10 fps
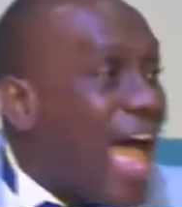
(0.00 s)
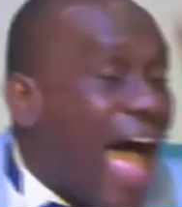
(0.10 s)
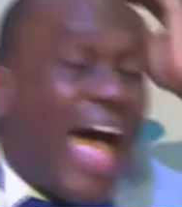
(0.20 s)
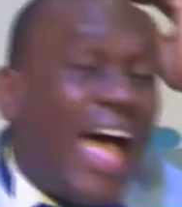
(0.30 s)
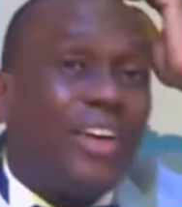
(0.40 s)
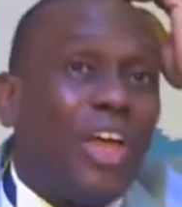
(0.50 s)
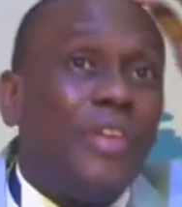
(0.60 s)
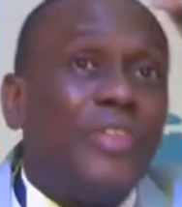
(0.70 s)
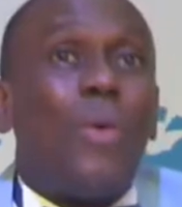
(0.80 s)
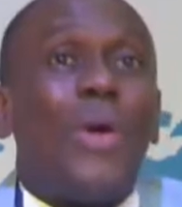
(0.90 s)
and
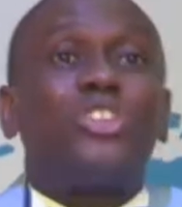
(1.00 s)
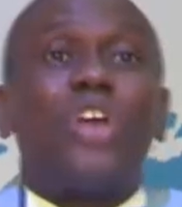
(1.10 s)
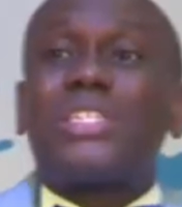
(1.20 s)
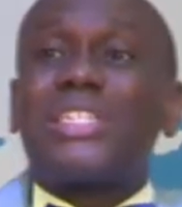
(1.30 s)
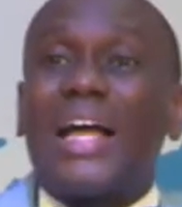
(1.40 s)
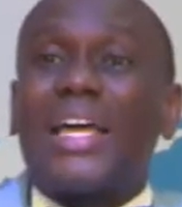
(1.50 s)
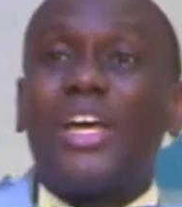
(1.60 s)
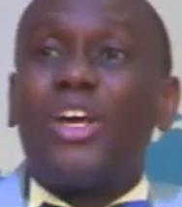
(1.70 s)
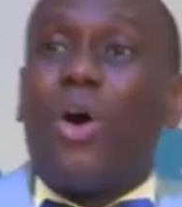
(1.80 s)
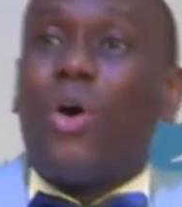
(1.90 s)
they were just
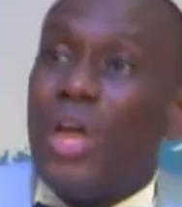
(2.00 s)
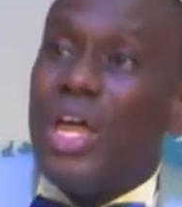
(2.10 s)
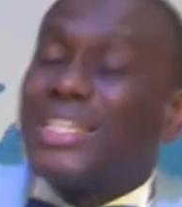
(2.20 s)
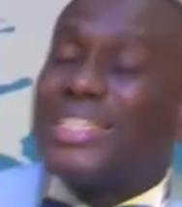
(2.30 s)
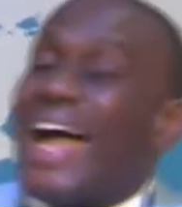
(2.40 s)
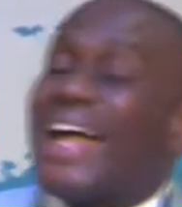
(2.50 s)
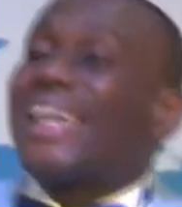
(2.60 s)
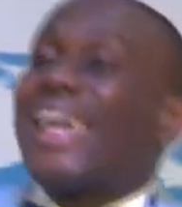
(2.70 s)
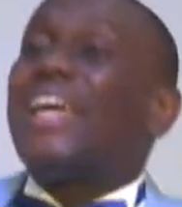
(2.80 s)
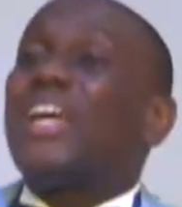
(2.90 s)
thanking God.
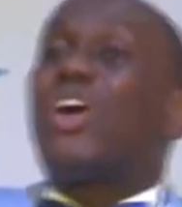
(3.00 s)
Thanking